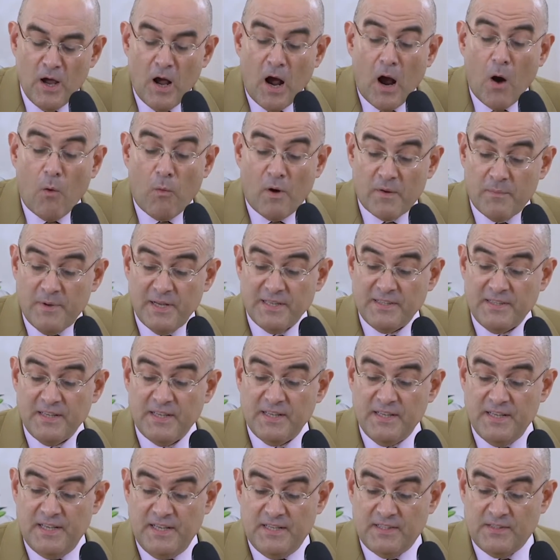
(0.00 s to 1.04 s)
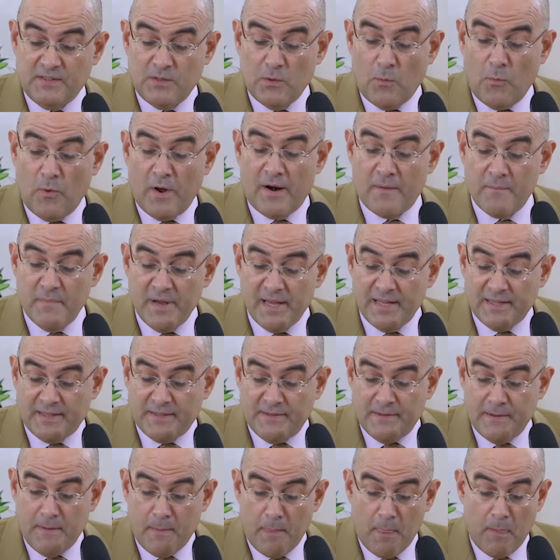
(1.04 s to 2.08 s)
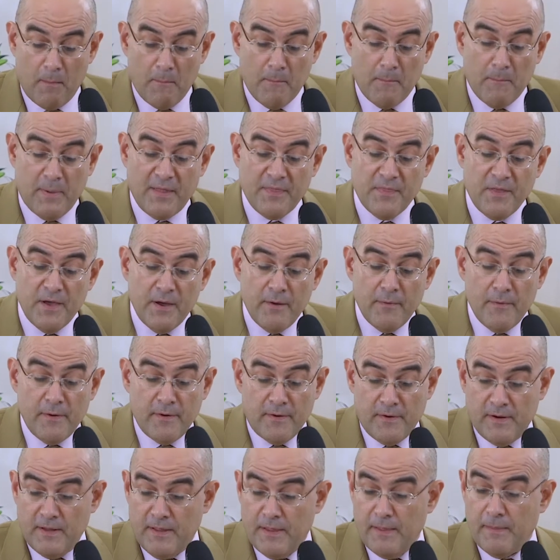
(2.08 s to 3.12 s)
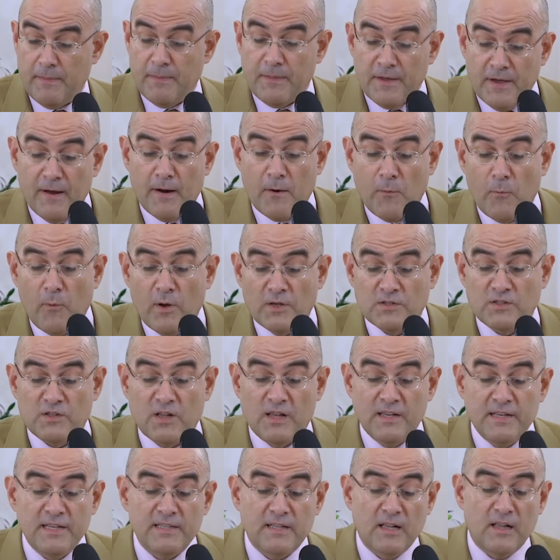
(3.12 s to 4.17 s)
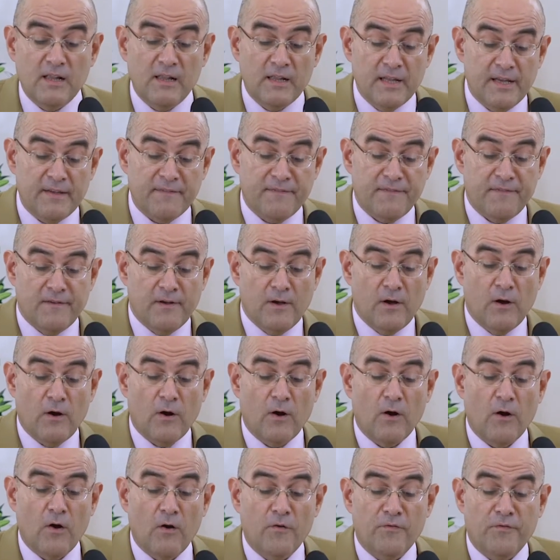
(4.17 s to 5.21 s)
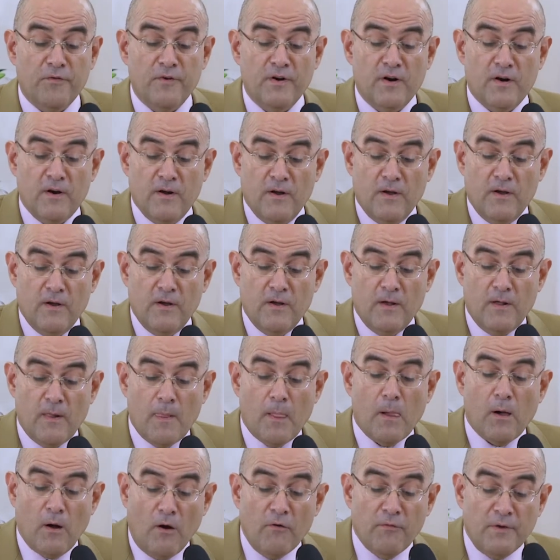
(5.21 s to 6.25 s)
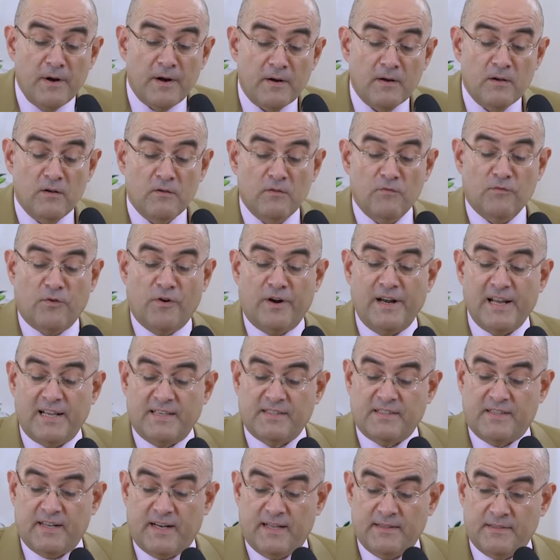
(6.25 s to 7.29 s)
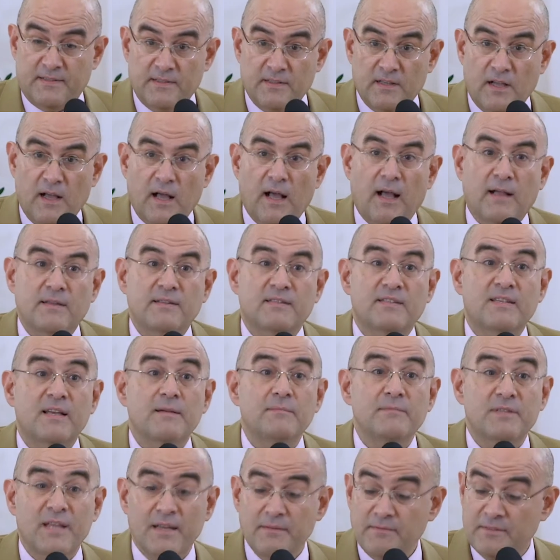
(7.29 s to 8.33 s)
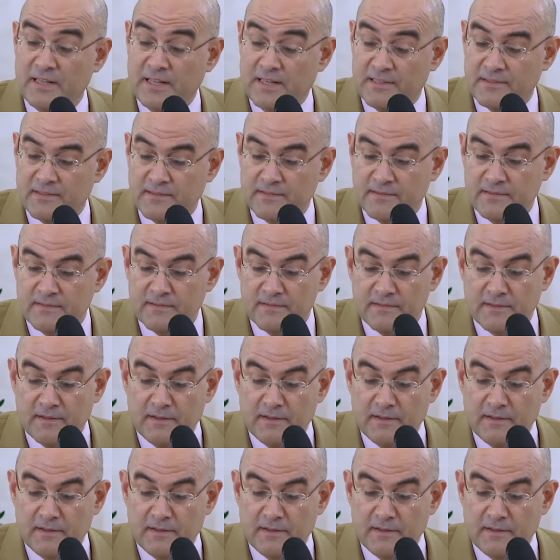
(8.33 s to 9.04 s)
Our basic needs were met, but there was little left over for extras, and sometimes less.